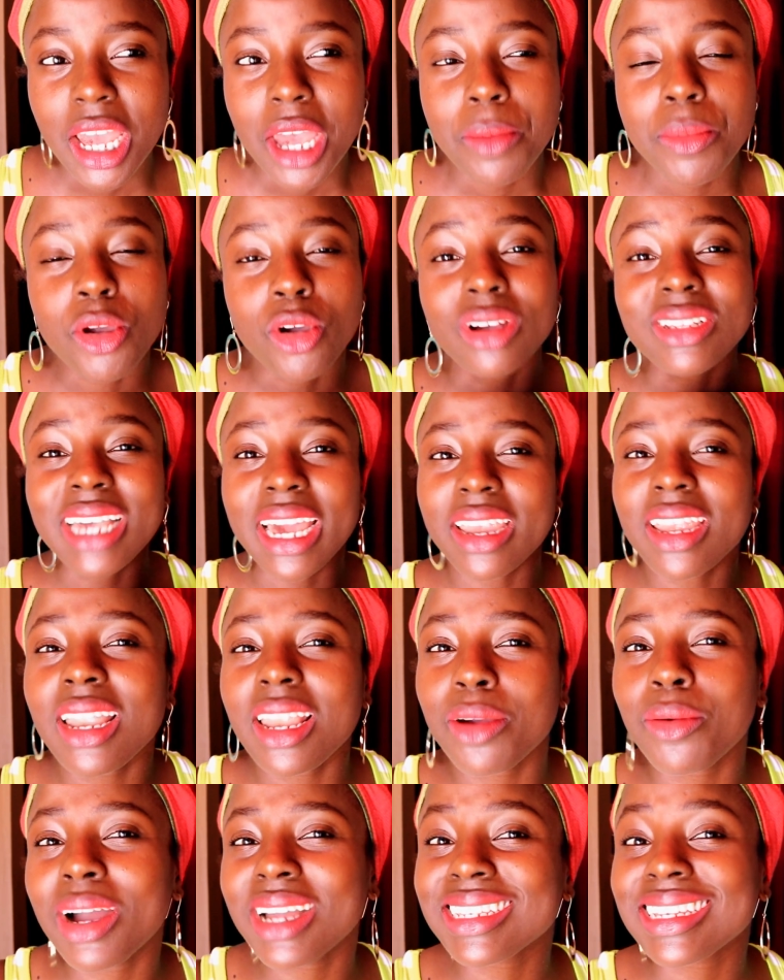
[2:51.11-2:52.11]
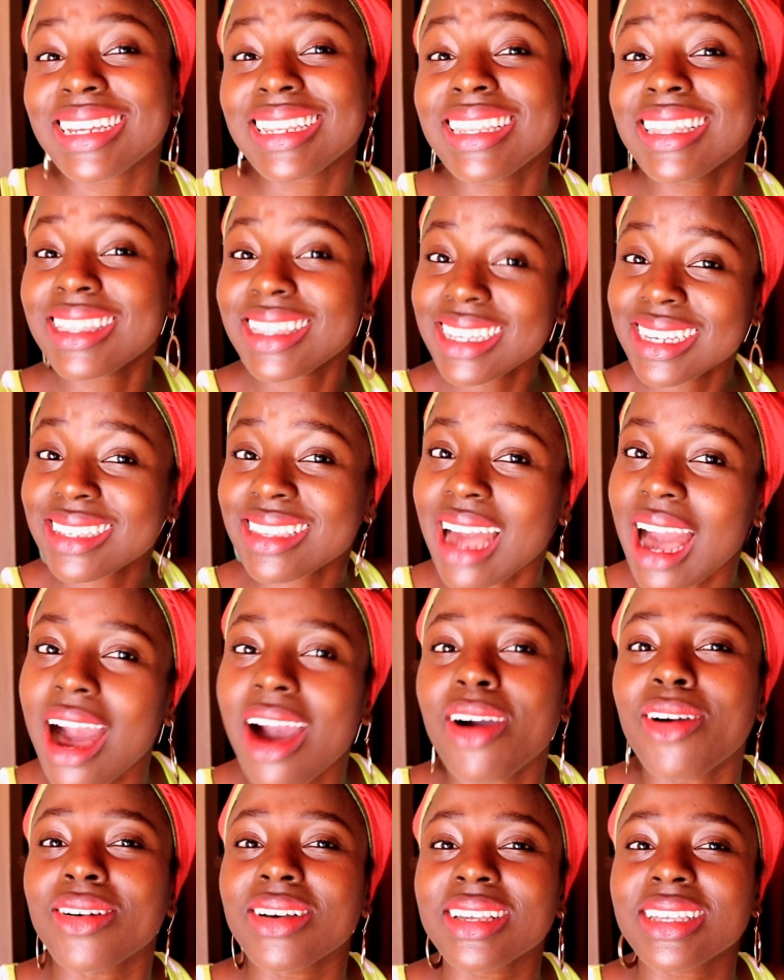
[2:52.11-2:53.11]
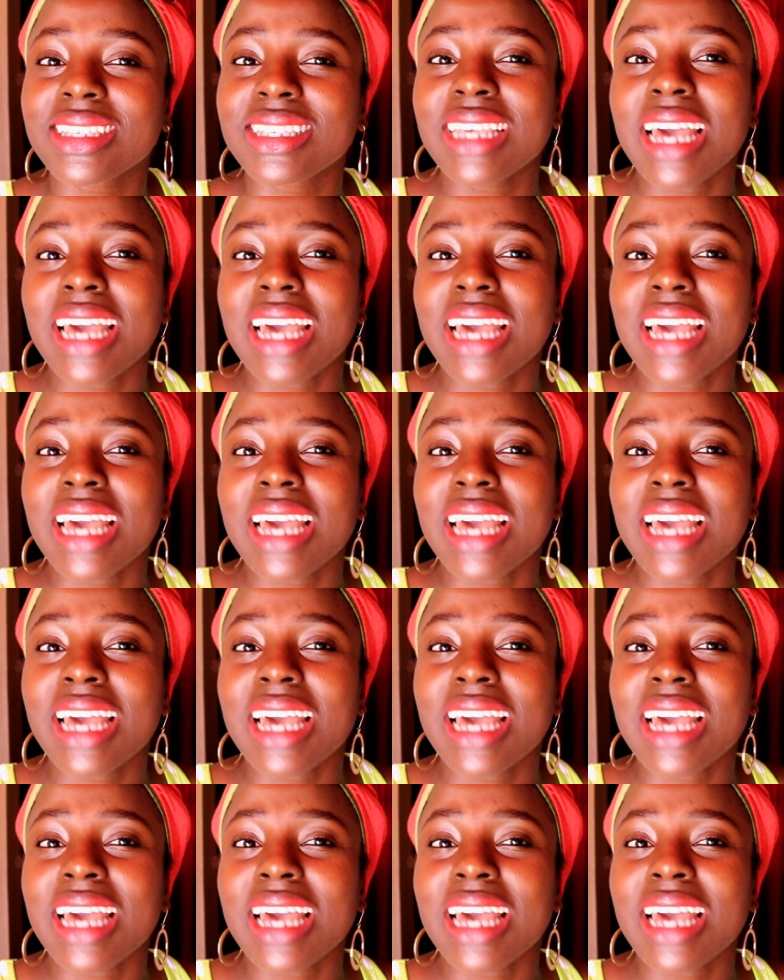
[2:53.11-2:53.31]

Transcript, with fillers: because i really wanted this house